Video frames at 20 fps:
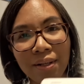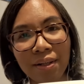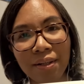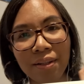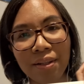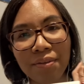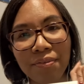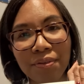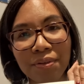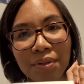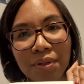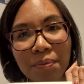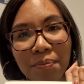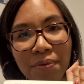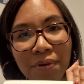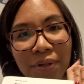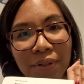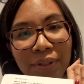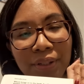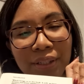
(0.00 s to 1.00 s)
different
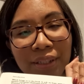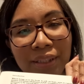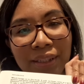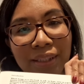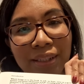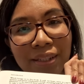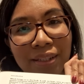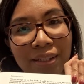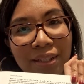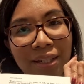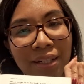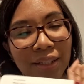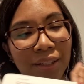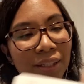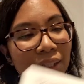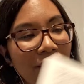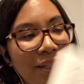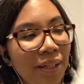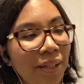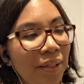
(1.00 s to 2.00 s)
approaches to
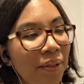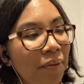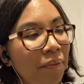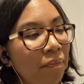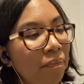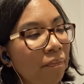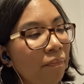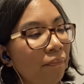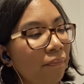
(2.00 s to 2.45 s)
teaching,